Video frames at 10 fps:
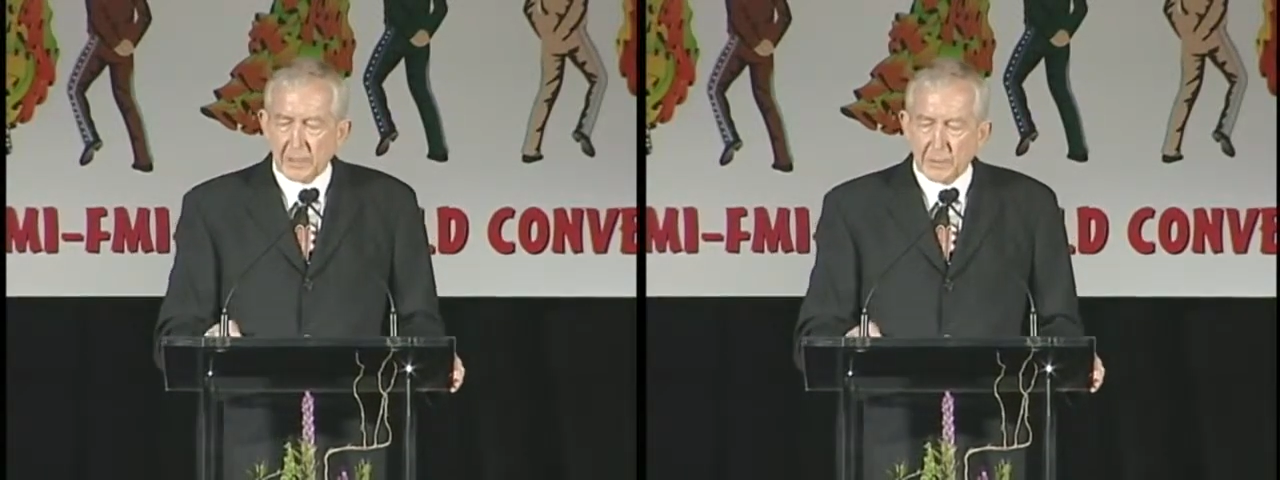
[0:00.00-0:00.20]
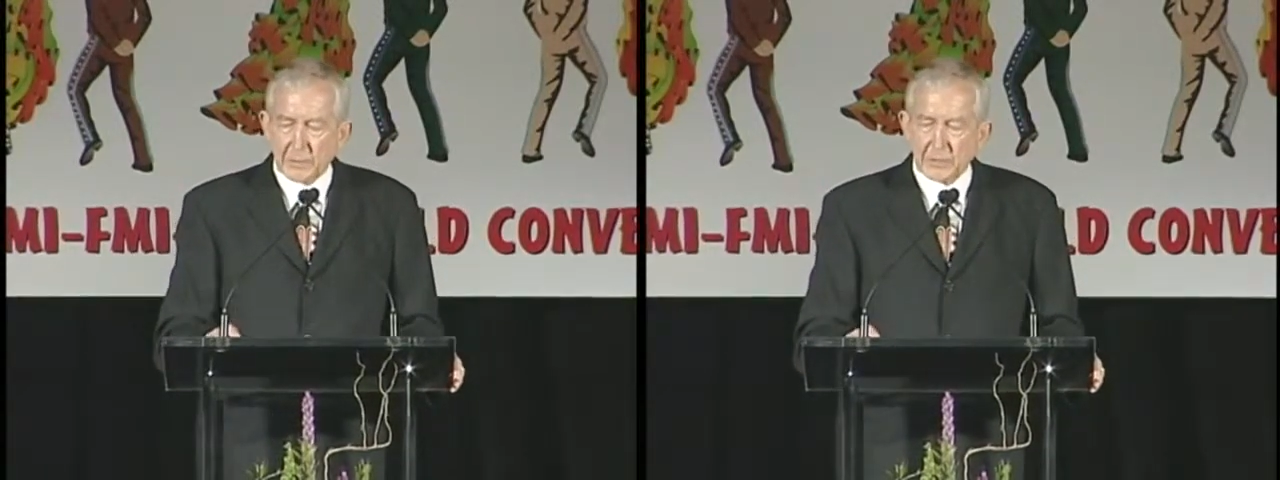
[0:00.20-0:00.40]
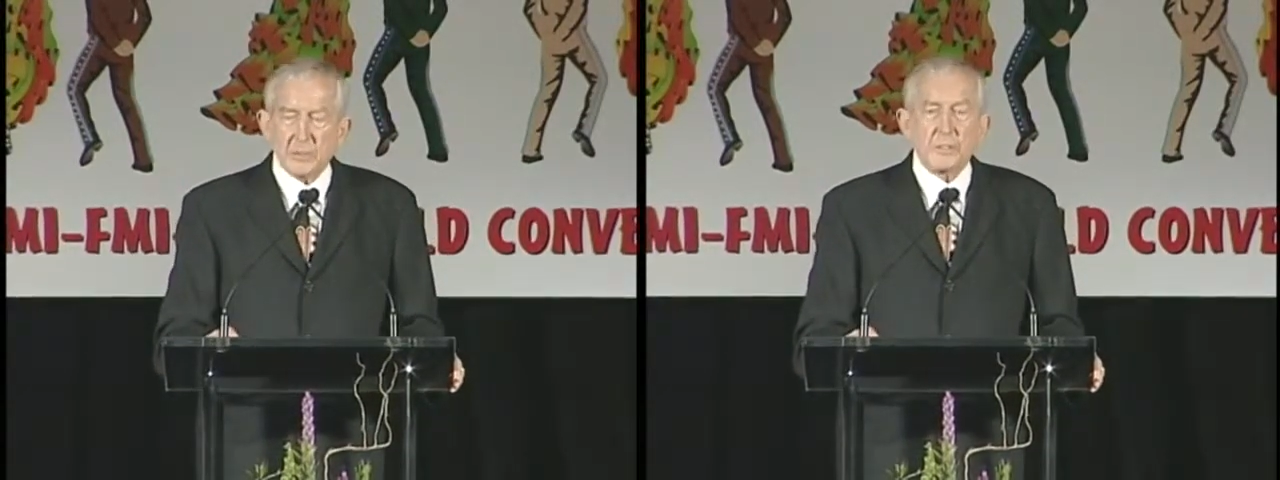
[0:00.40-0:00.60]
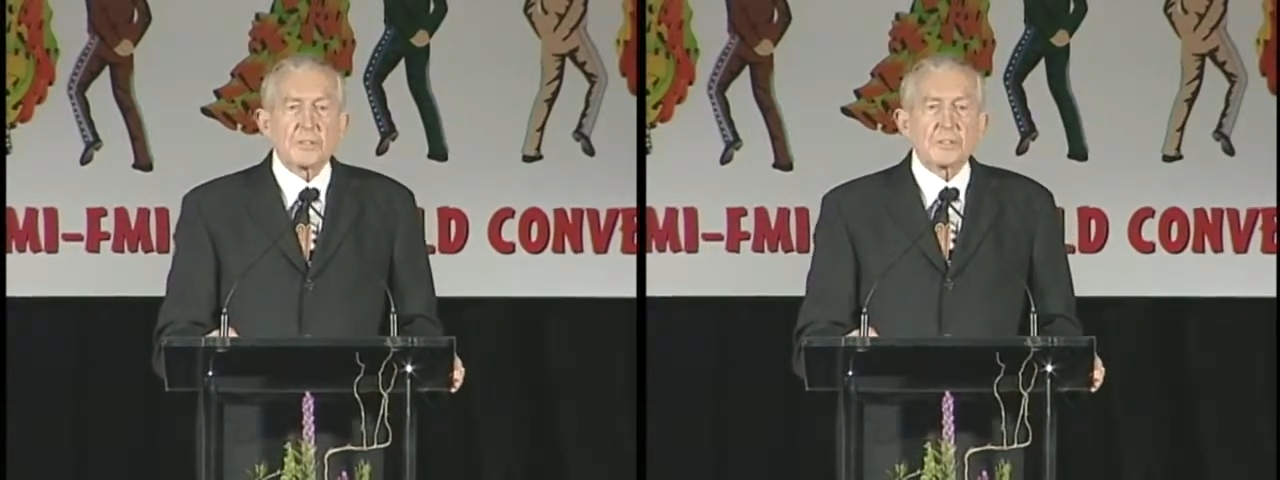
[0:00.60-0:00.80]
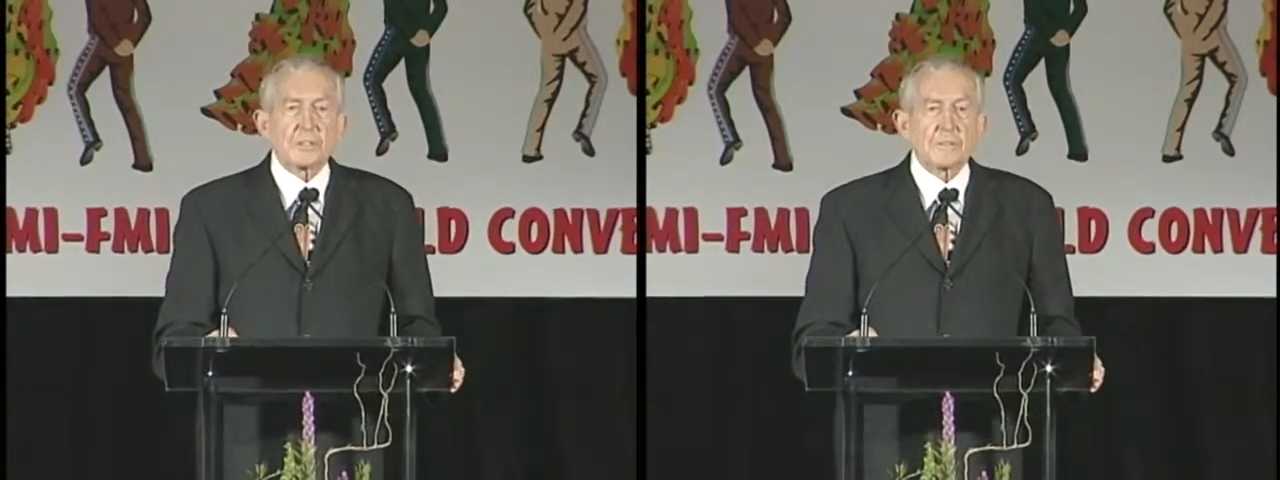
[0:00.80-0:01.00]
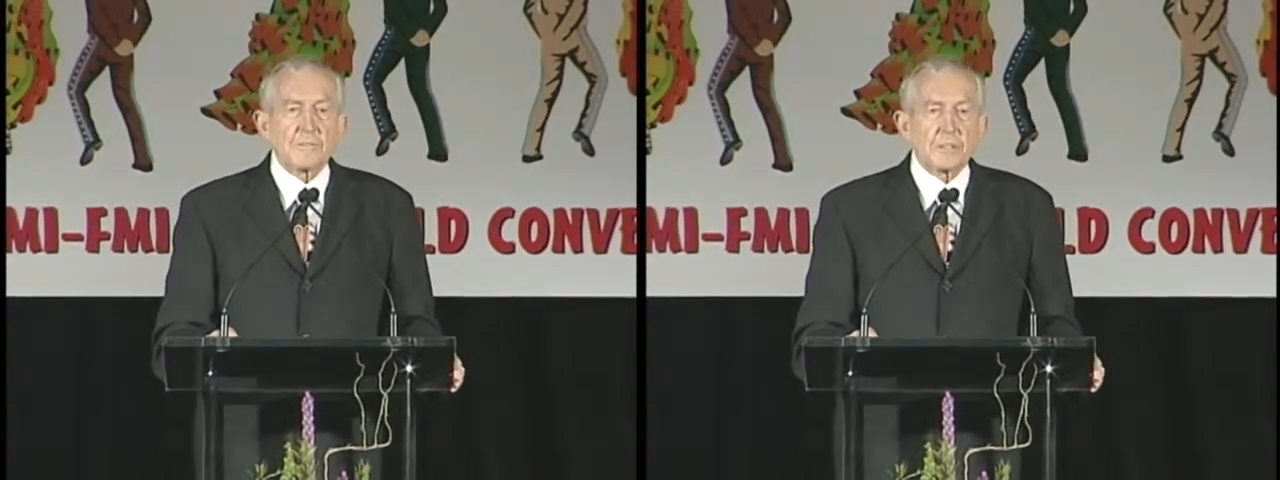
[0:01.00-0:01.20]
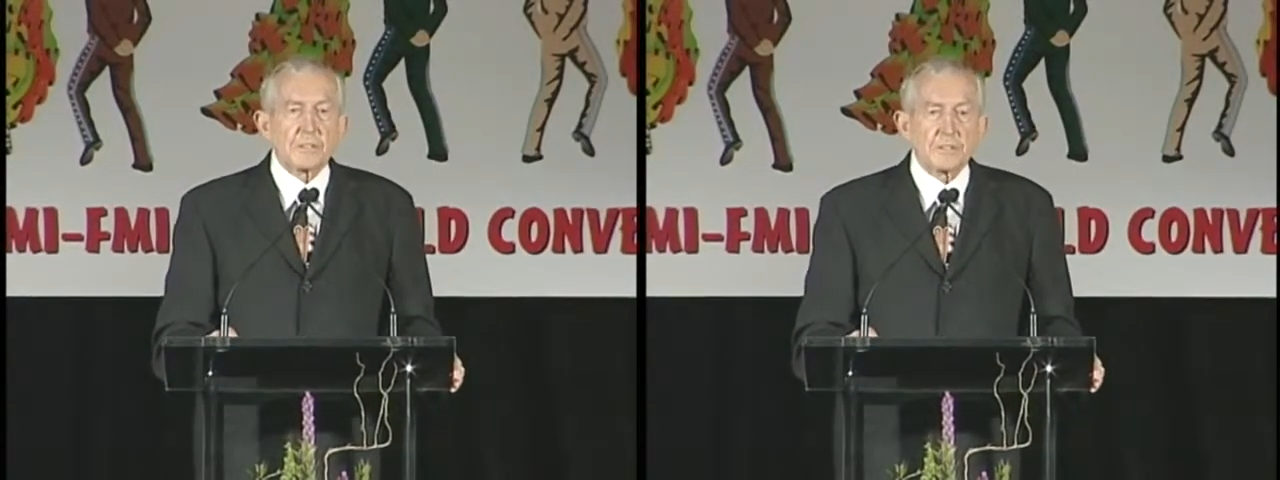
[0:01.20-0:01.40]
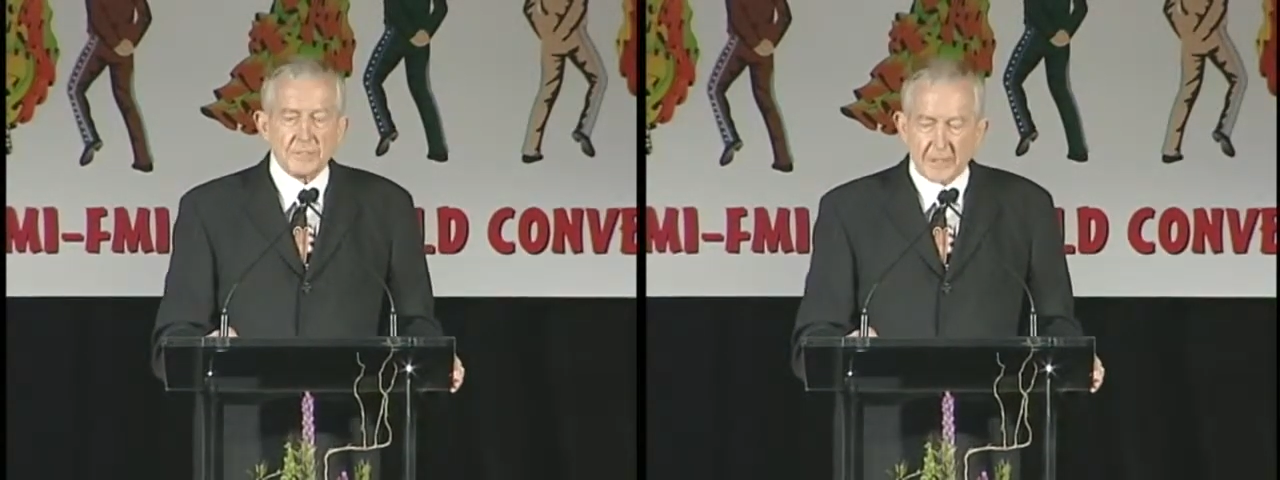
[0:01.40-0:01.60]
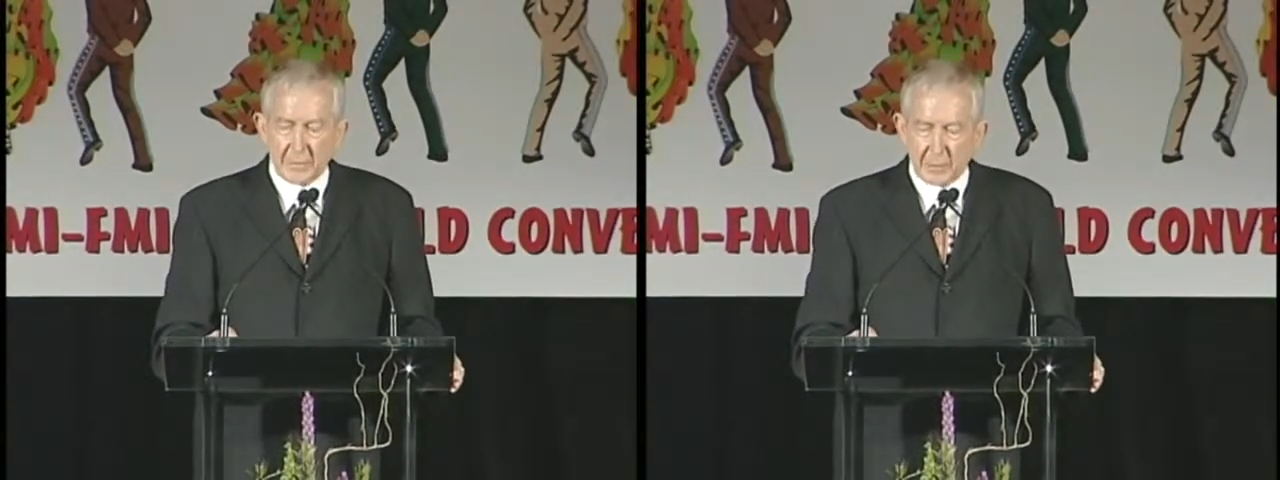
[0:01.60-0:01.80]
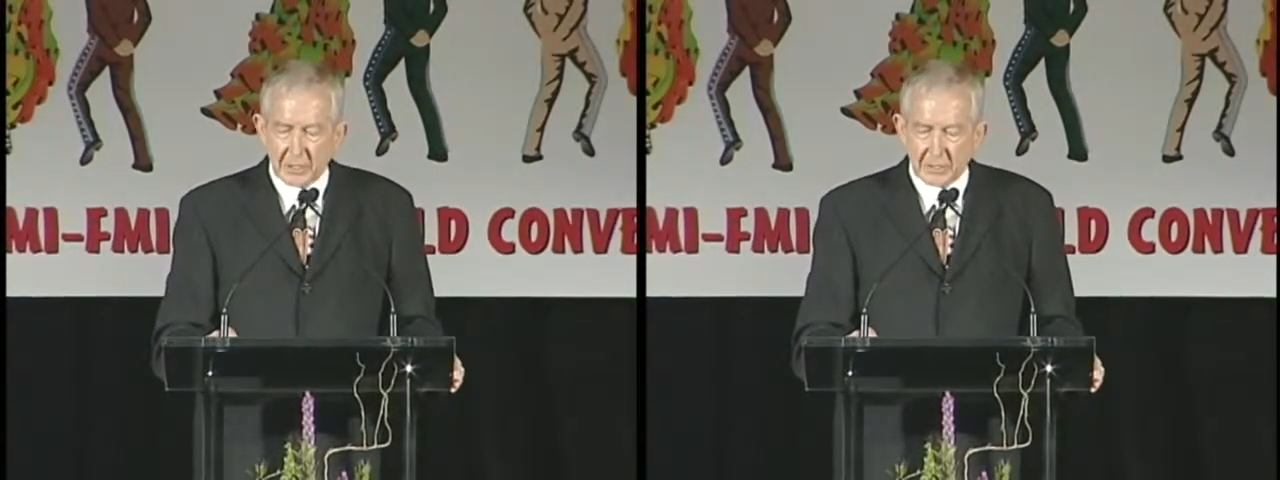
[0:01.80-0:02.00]
notes during this convention
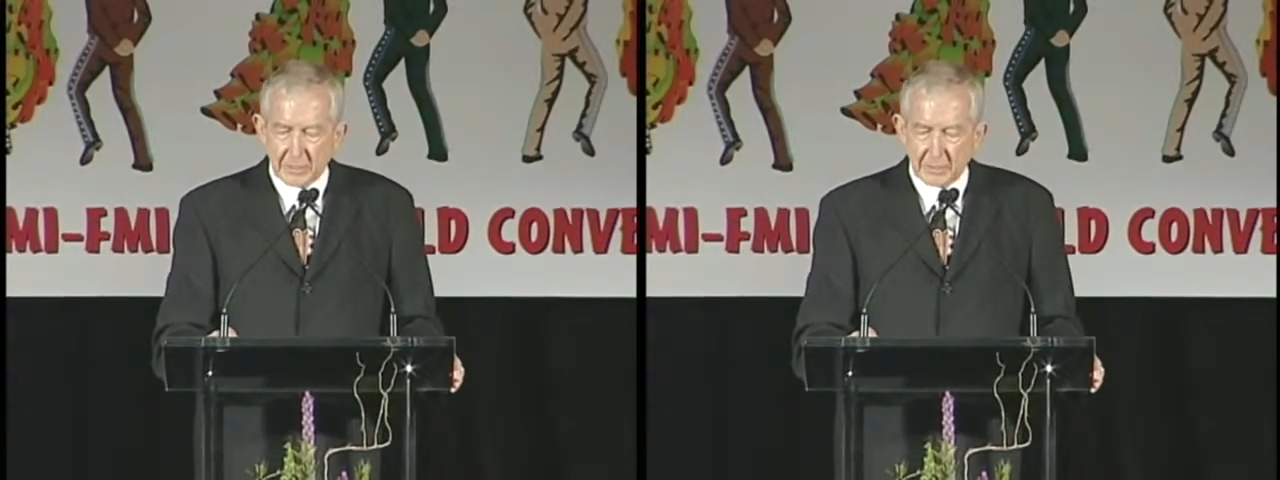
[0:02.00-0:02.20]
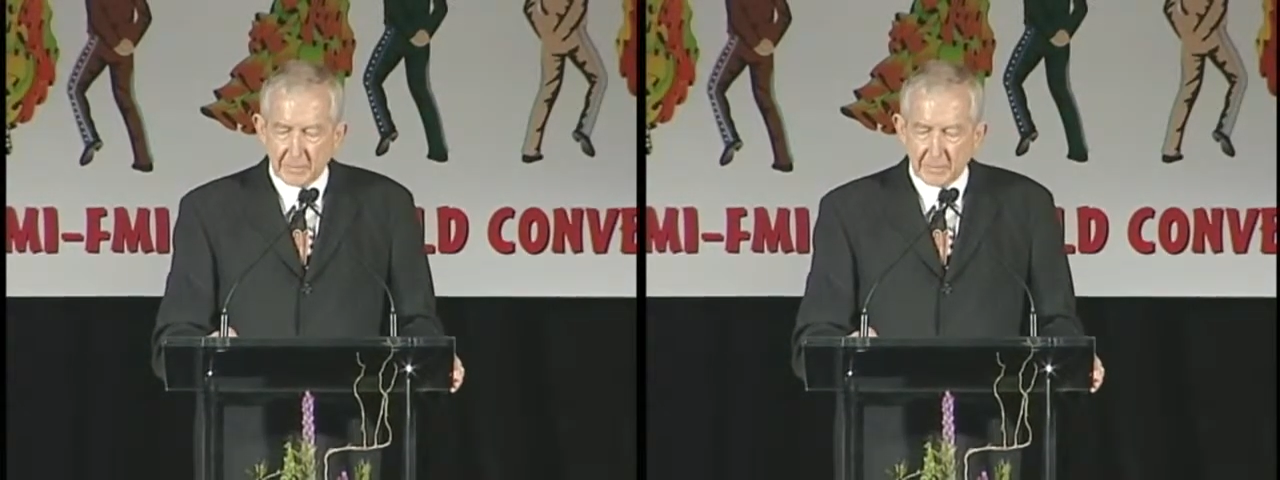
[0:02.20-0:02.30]
celebration.